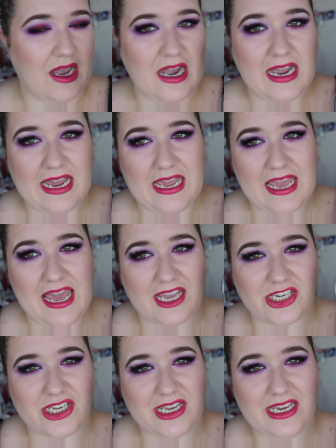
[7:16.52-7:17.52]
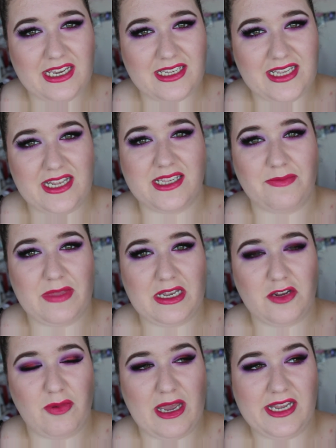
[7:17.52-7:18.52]
I actually sent
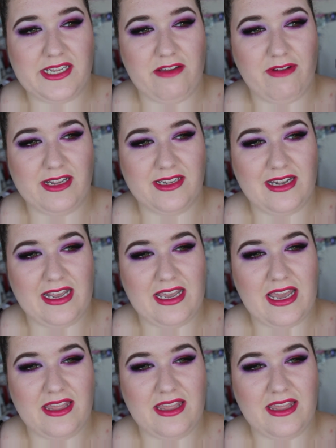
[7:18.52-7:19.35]
something to Pacey recently,